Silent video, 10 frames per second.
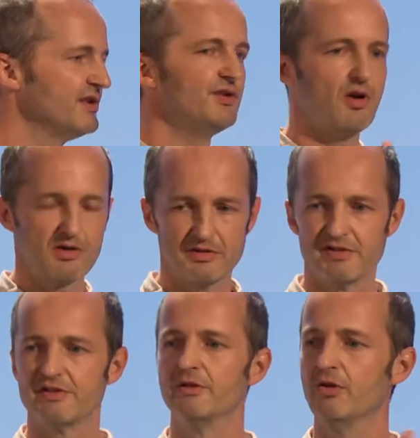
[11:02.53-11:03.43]
and
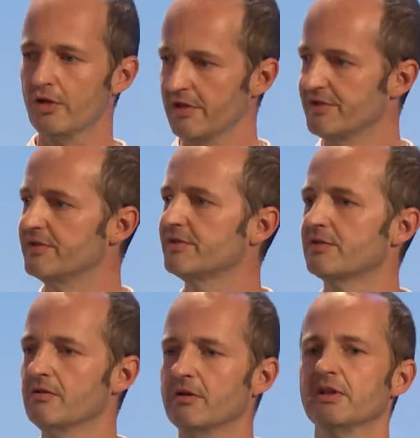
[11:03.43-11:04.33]
doctors and lawyers and
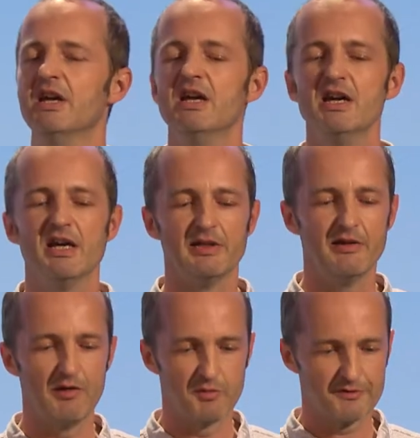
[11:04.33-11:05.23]
so on and
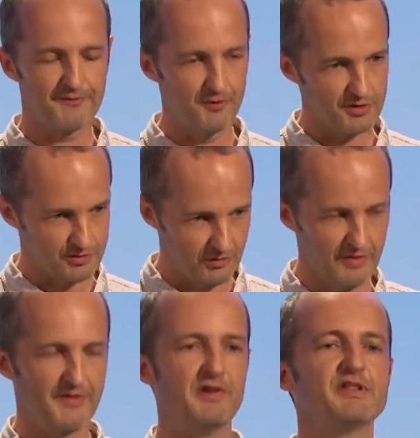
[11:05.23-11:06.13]
they're able to focus
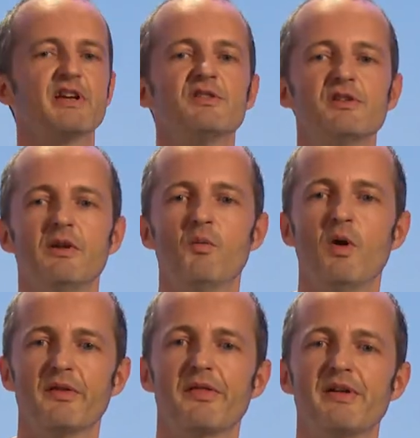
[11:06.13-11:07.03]
all of their attention on
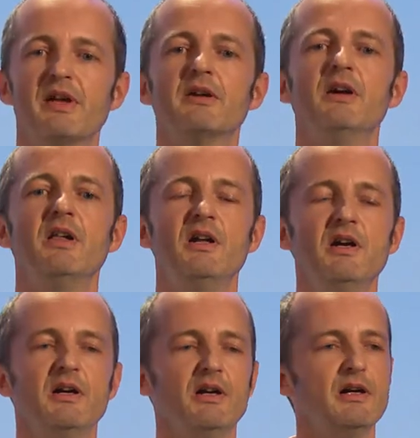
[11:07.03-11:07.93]
one thing,
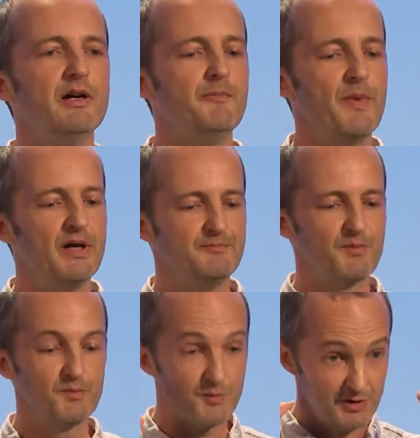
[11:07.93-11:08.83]
um,
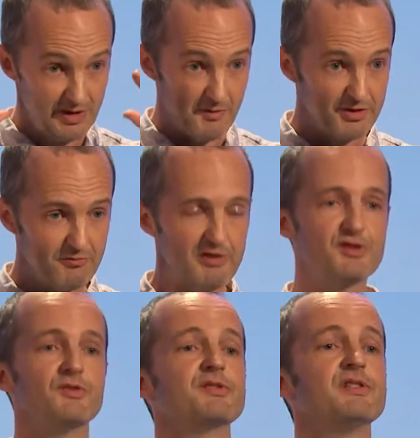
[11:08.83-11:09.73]
limited
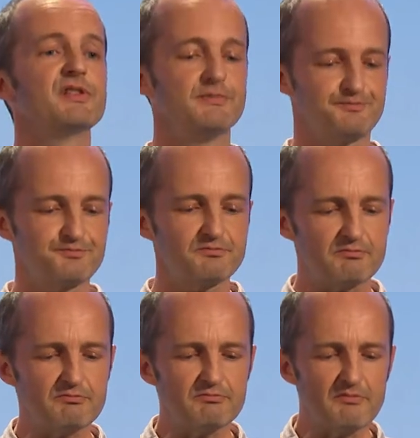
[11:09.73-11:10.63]
resources.
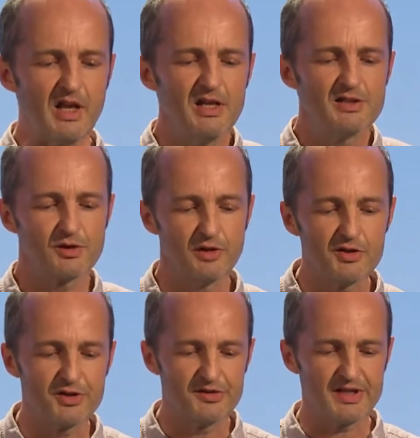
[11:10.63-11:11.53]
So
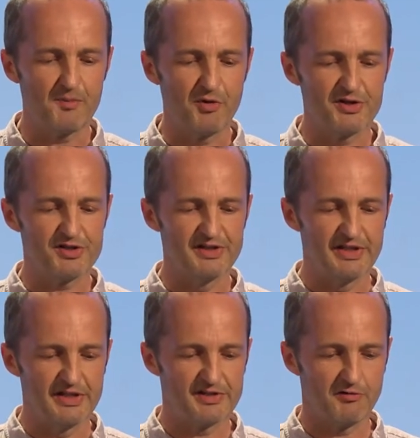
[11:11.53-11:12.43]
logical
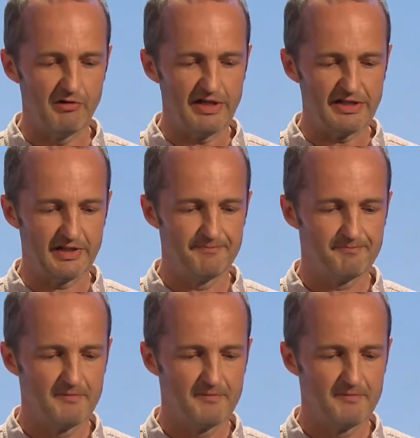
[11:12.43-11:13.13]
separation is great.